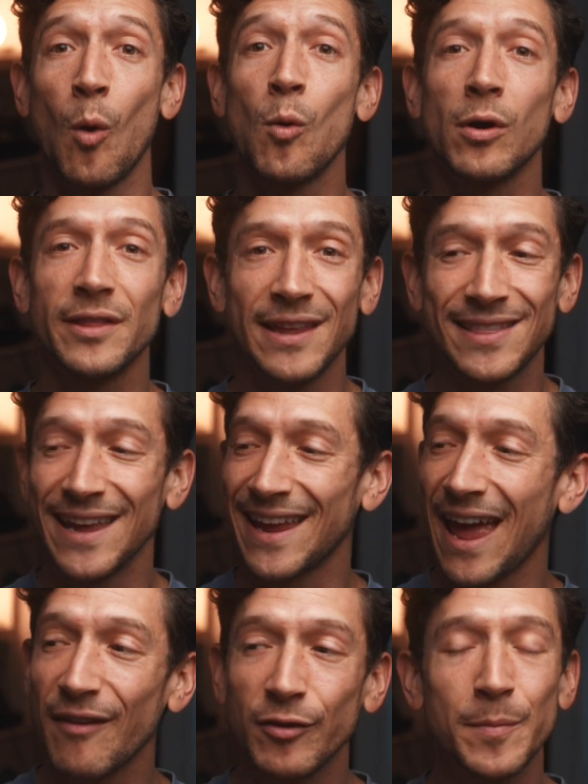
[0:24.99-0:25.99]
or they
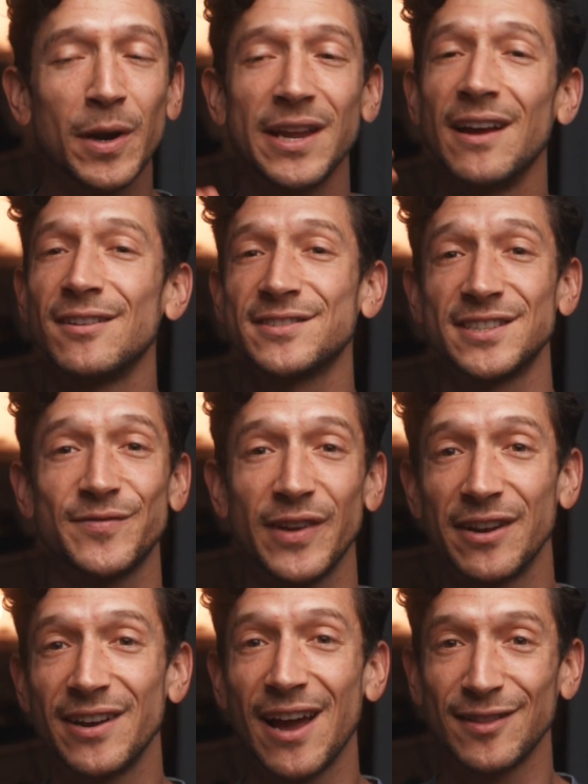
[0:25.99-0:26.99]
think everybody else has
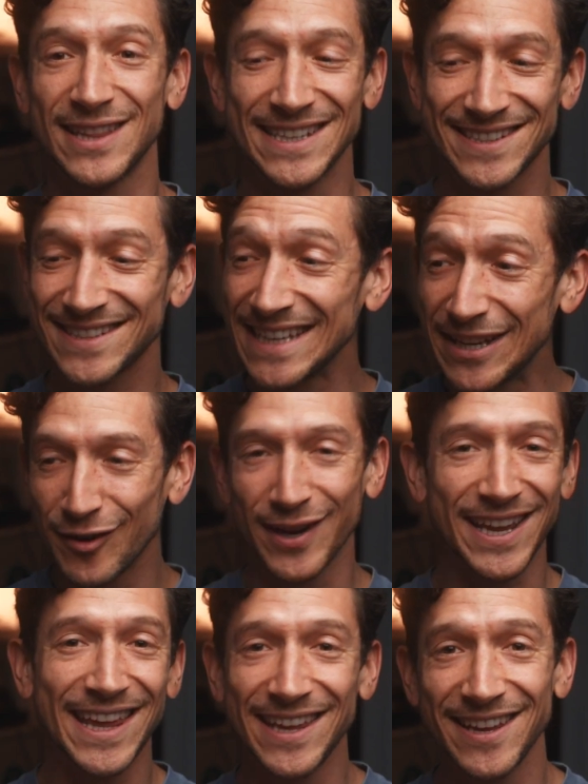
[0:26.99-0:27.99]
figured out this
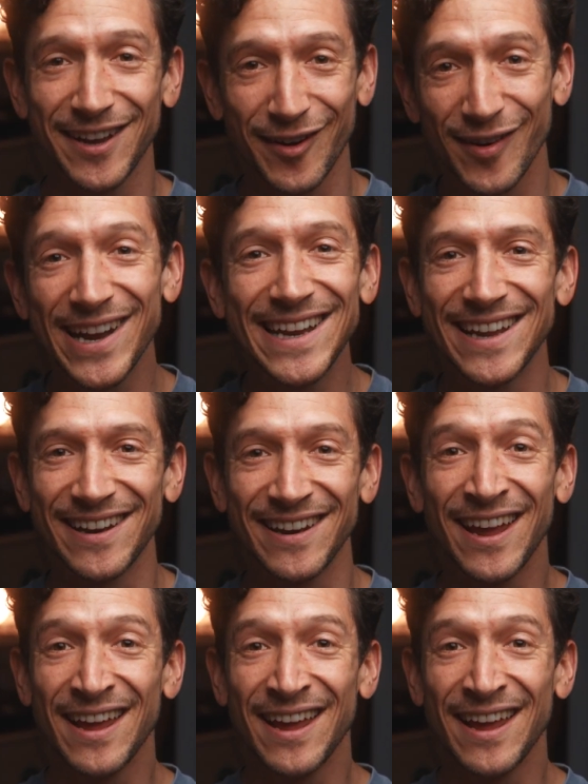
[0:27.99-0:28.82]
secret key ingredient